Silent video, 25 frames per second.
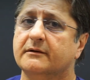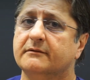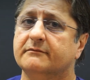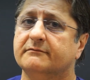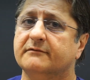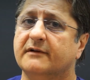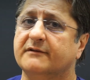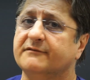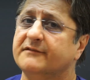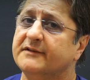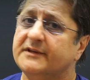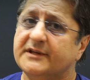
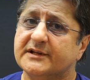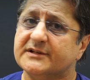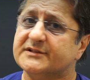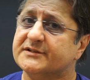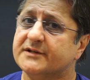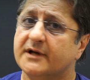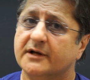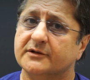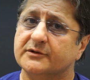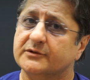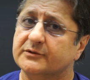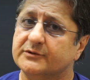when we
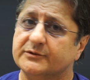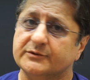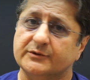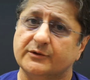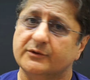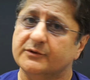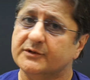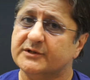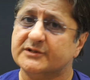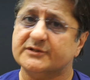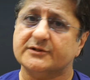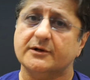decide to do all
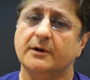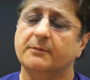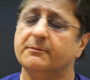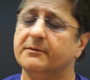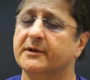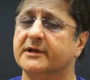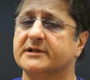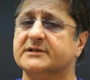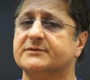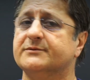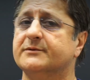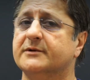this
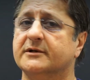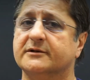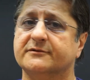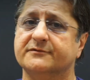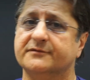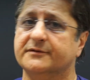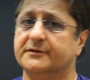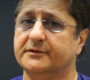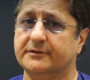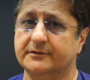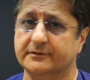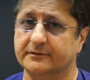complex work
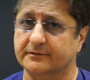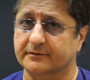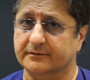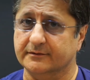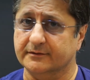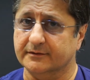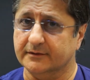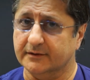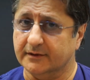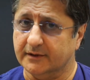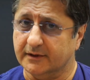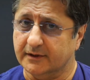for you,
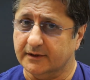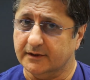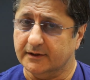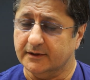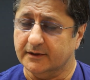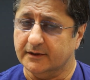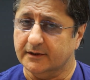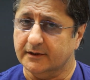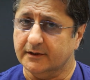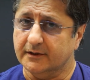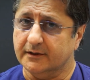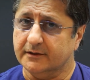
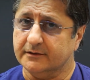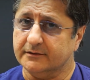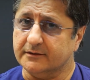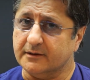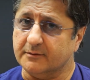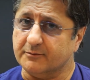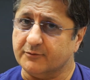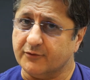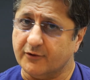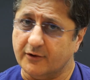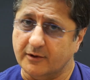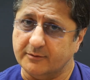the
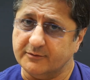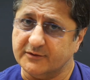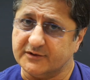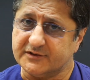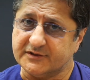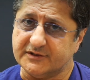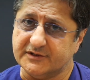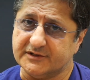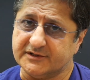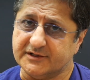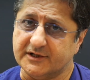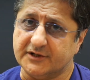promise
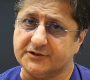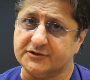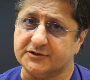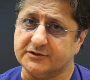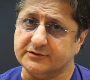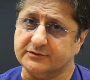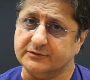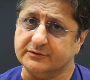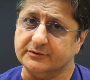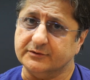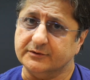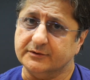is that
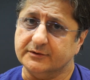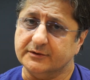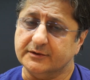you